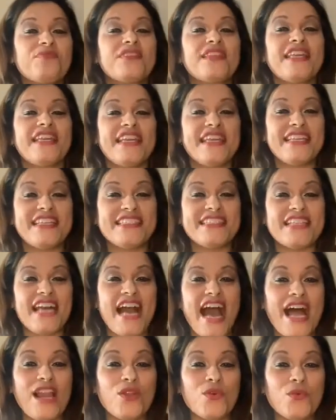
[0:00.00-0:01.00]
it is a
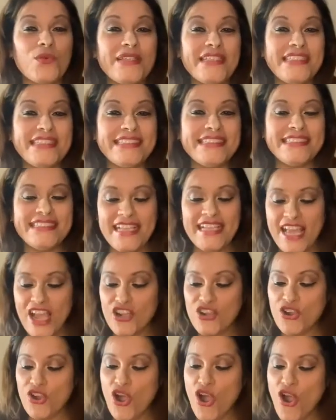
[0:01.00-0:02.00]
Halloween
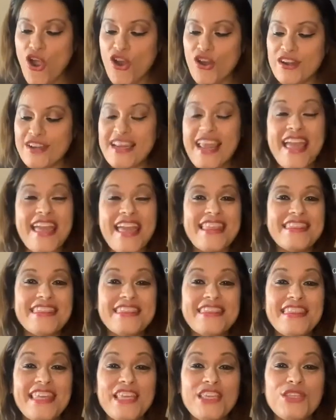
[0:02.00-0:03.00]
card.
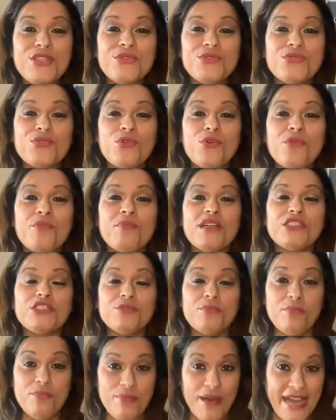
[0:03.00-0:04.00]
Thank you so much,
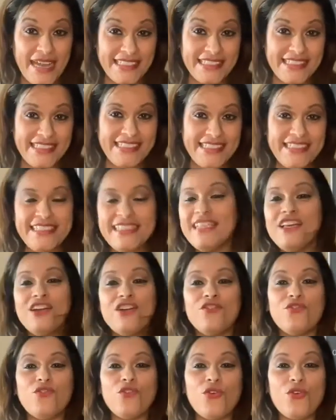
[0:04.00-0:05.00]
Bonnie,
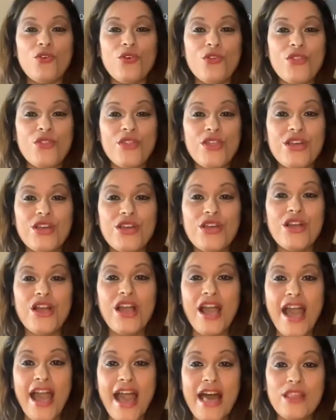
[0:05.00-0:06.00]
for the
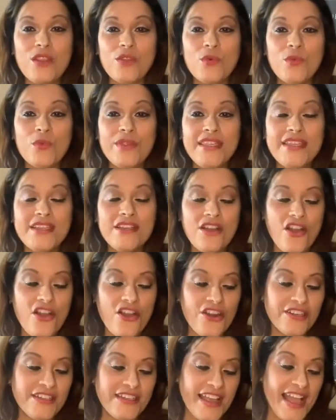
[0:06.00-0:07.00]
Halloween card.
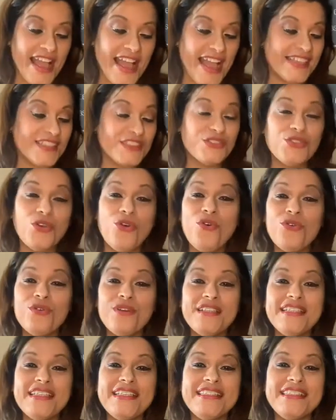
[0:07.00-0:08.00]
I
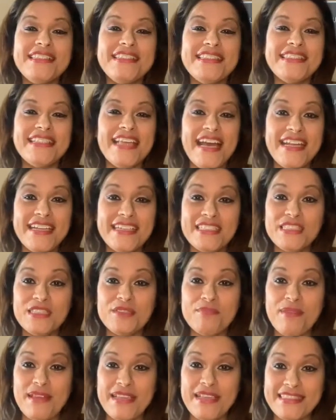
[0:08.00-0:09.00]
totally did not
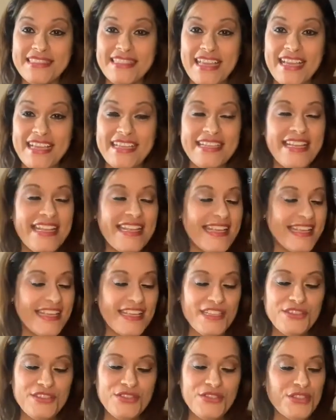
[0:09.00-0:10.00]
expect that.
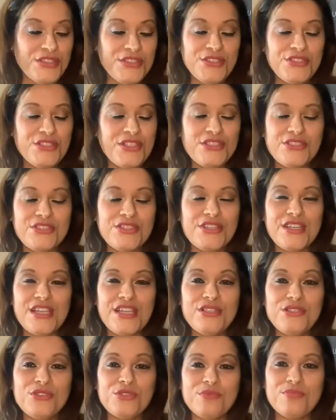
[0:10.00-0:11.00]
It's such a nice
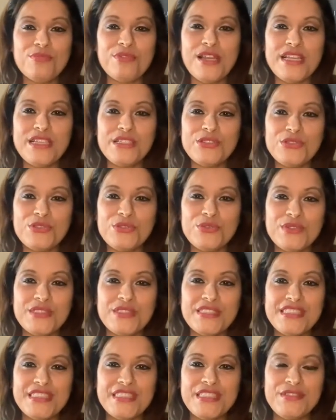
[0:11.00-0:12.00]
surprise to
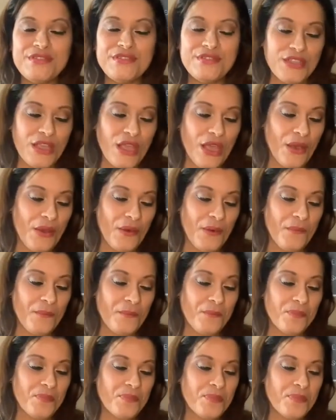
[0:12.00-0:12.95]
receive some